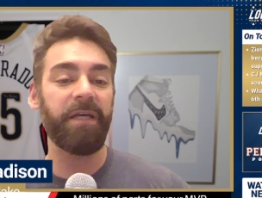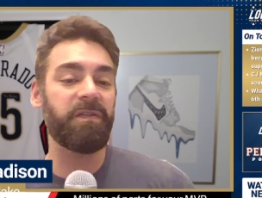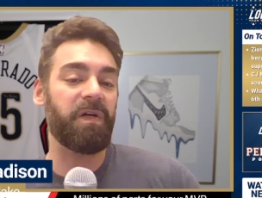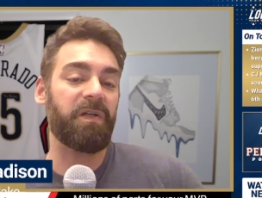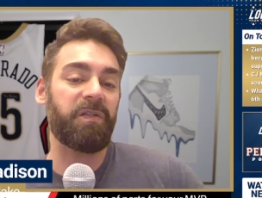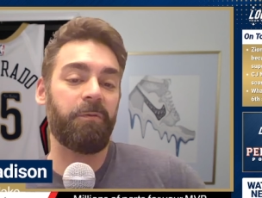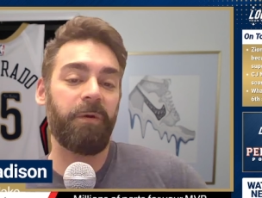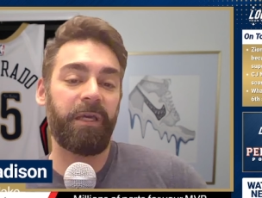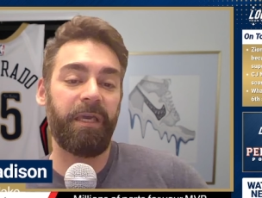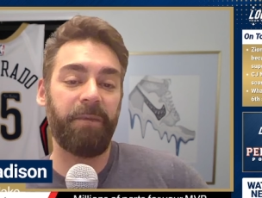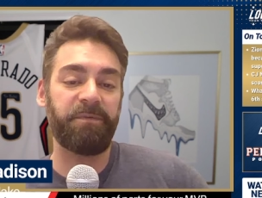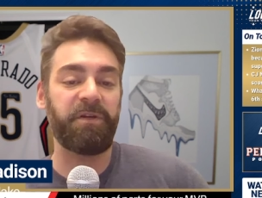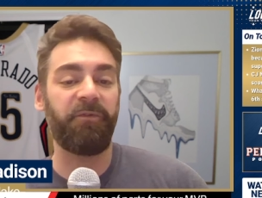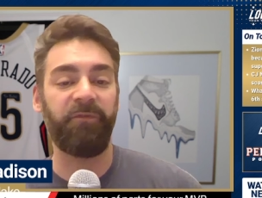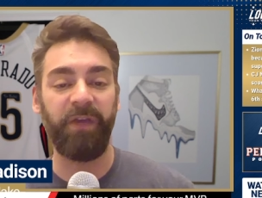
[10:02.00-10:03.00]
is also what
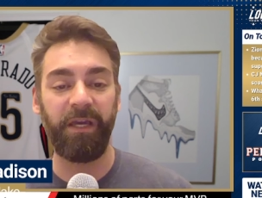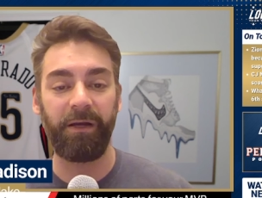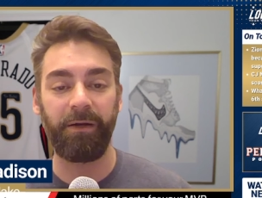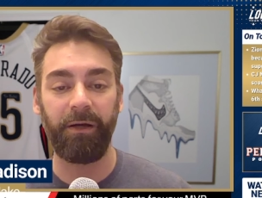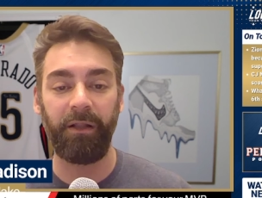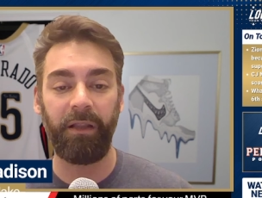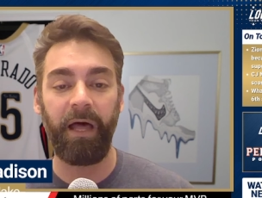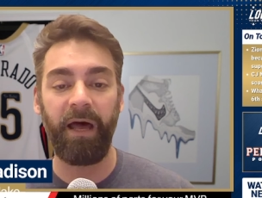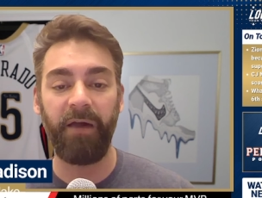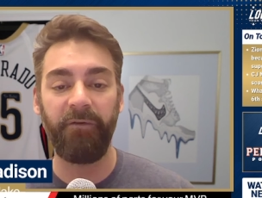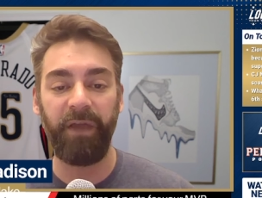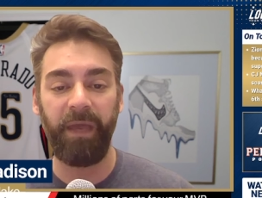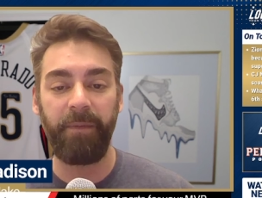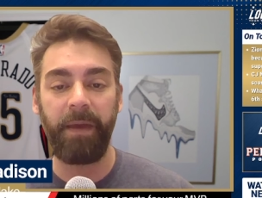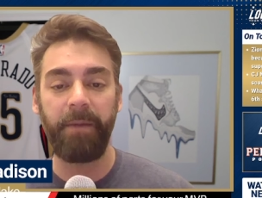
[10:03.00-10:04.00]
keeps your vehicle alive.
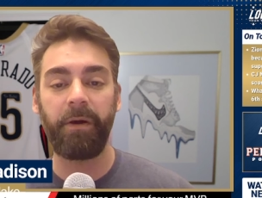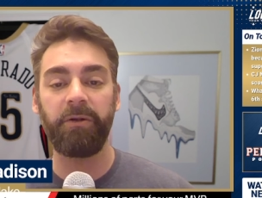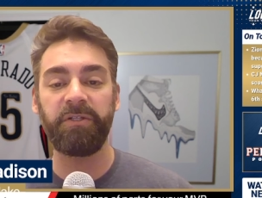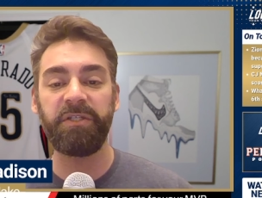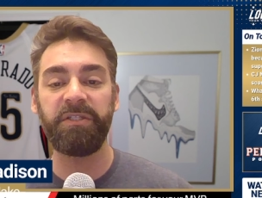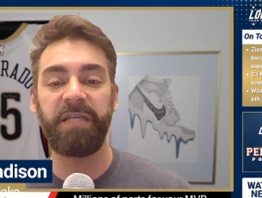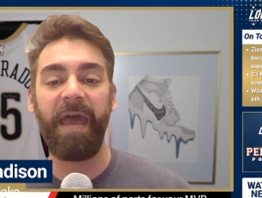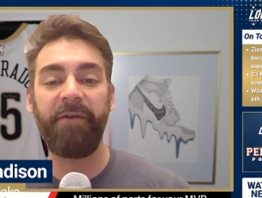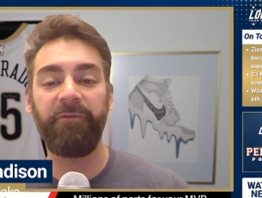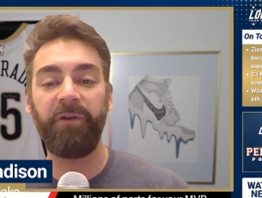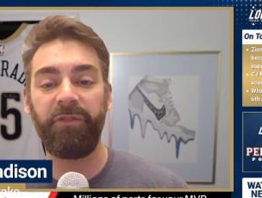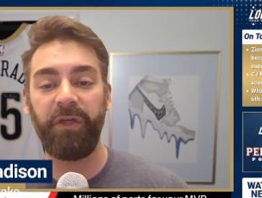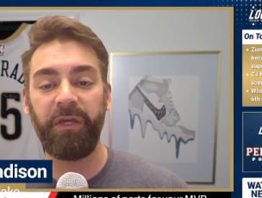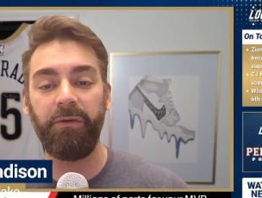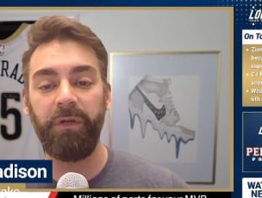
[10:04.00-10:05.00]
eBay Motors is
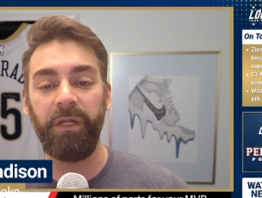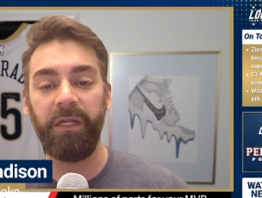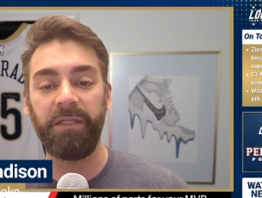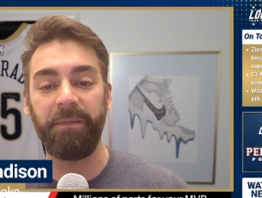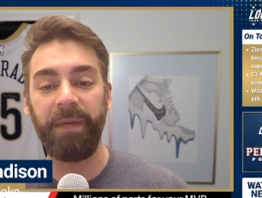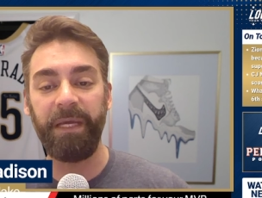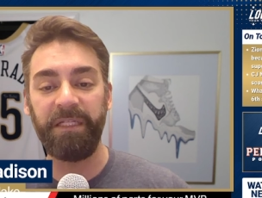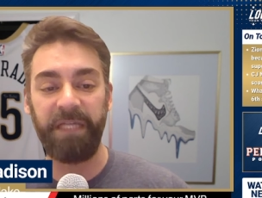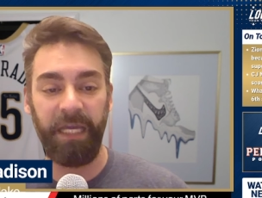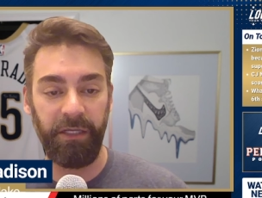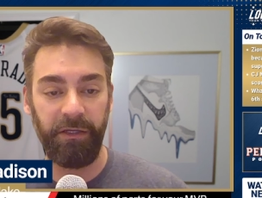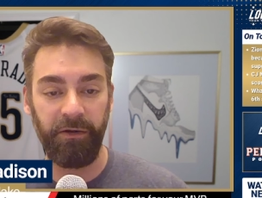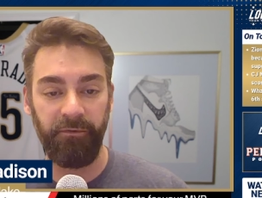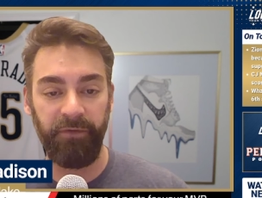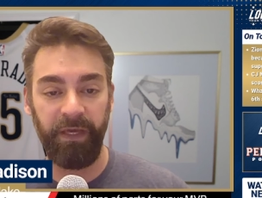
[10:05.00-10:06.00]
everything you need to maintain
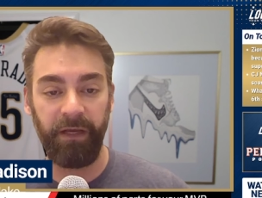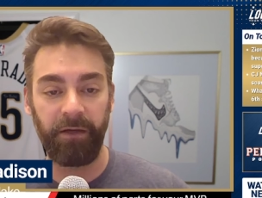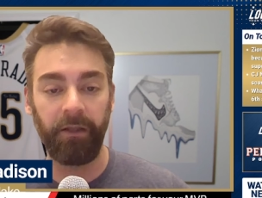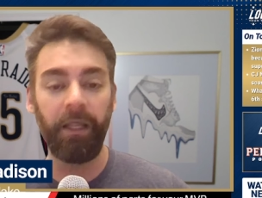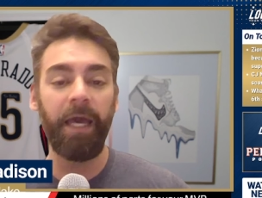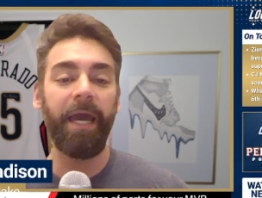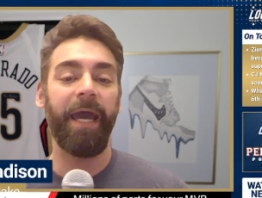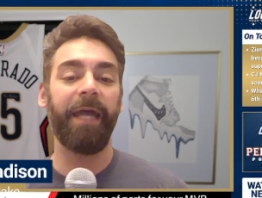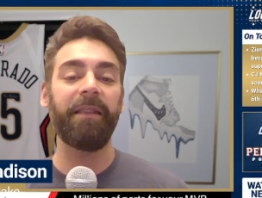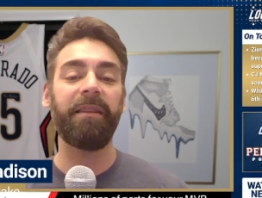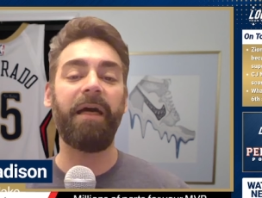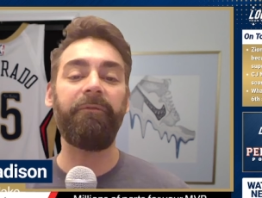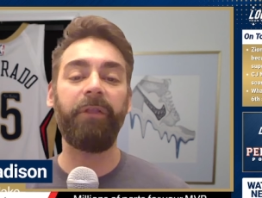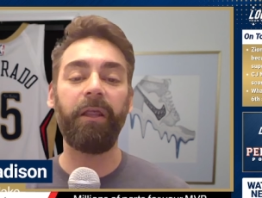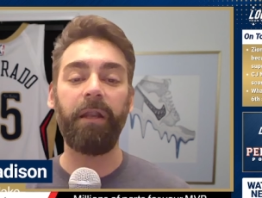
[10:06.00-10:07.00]
your vehicle and
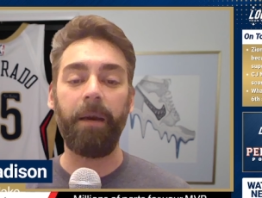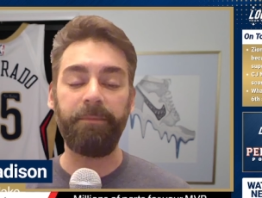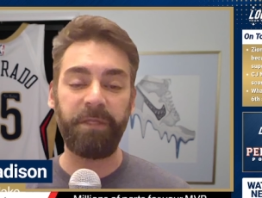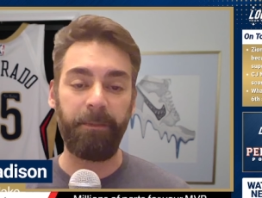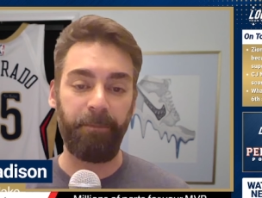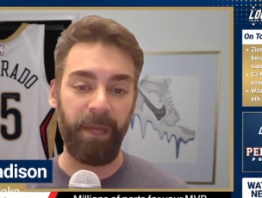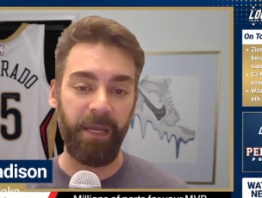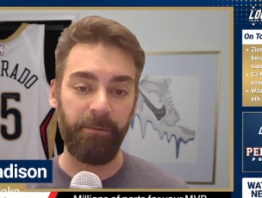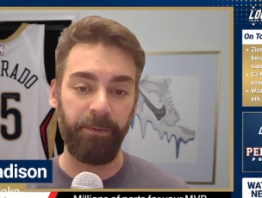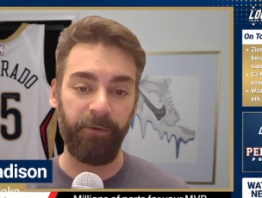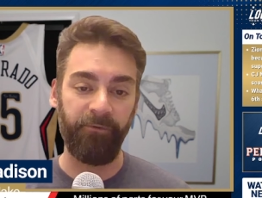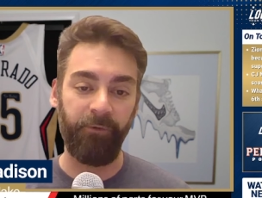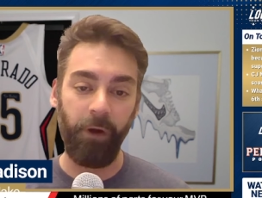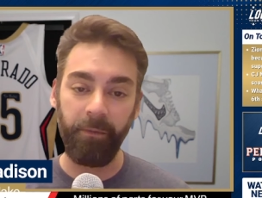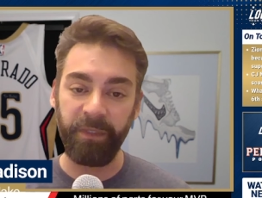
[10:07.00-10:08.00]
level it up to peak
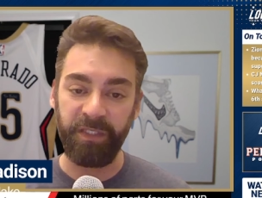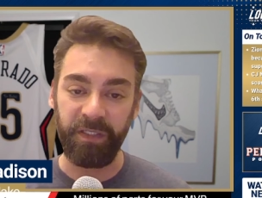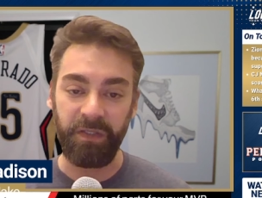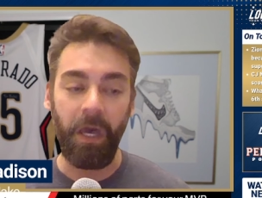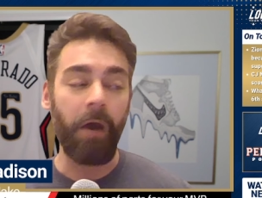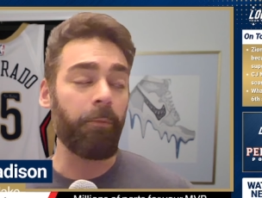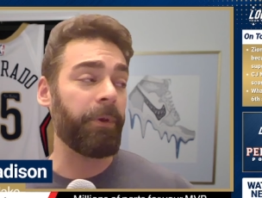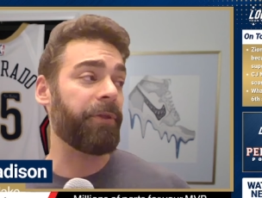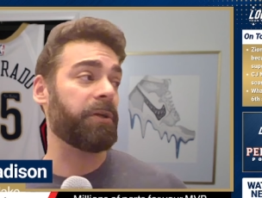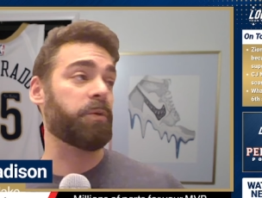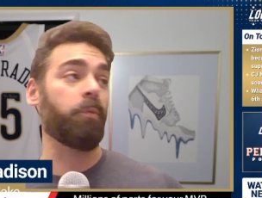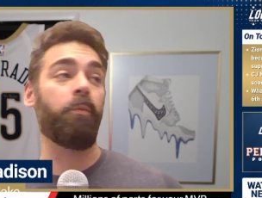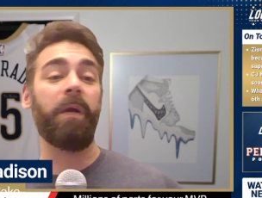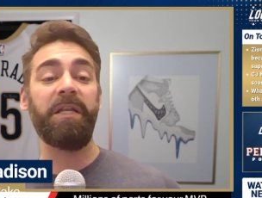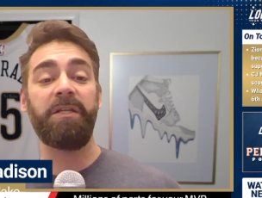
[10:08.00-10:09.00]
performances. Whether it's
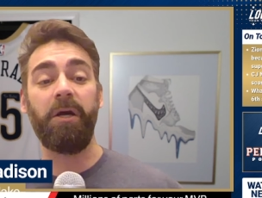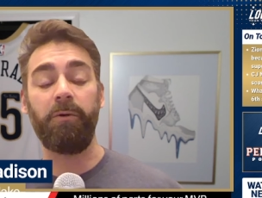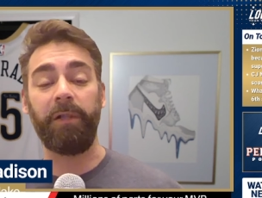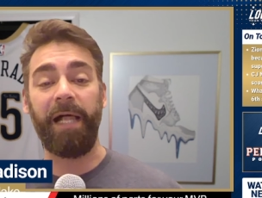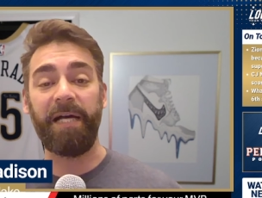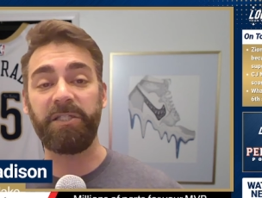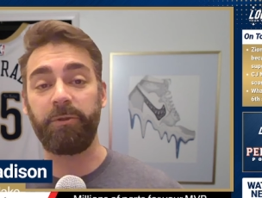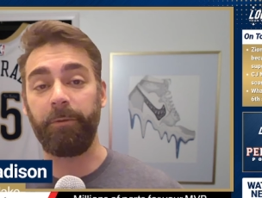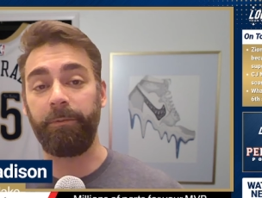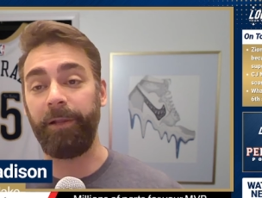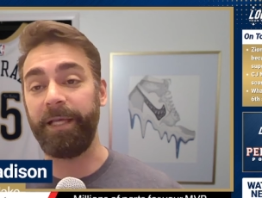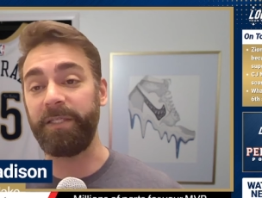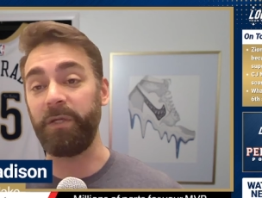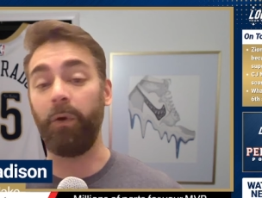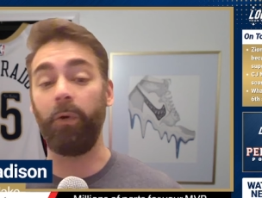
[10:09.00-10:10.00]
window glass to
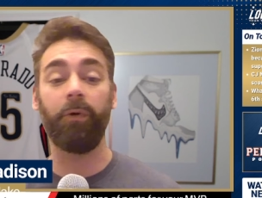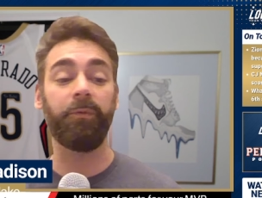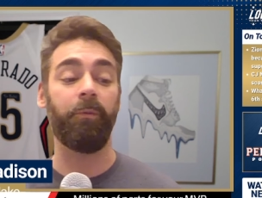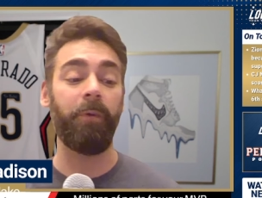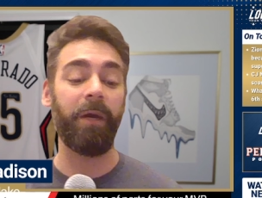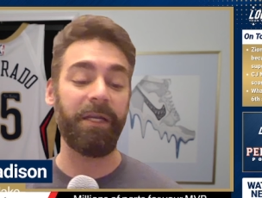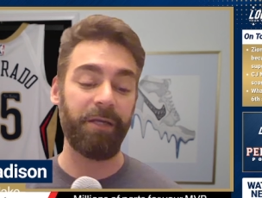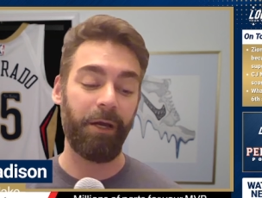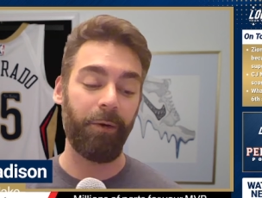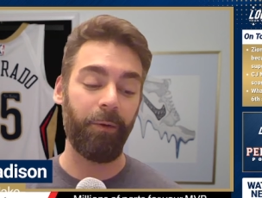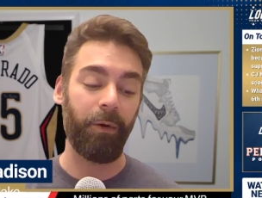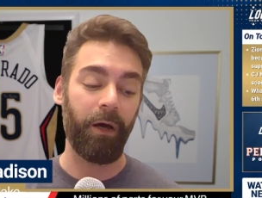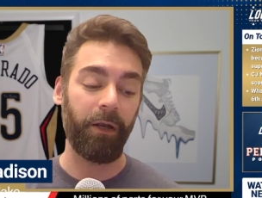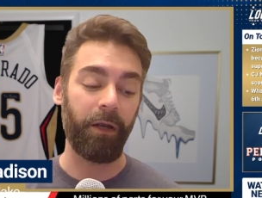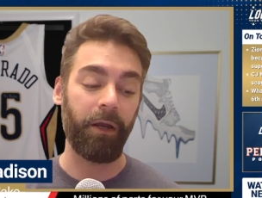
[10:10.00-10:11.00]
replace an old window
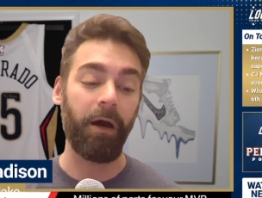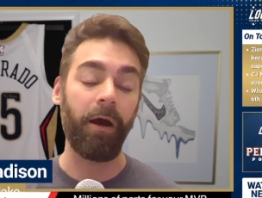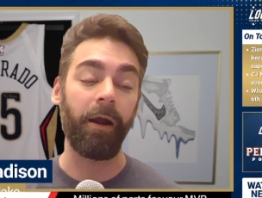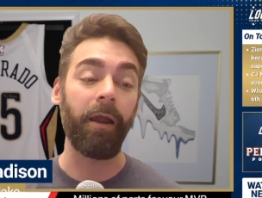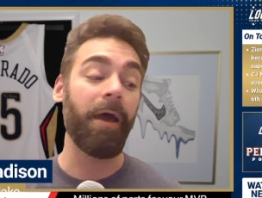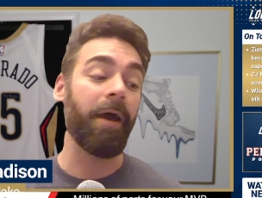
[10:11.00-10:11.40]
on a car,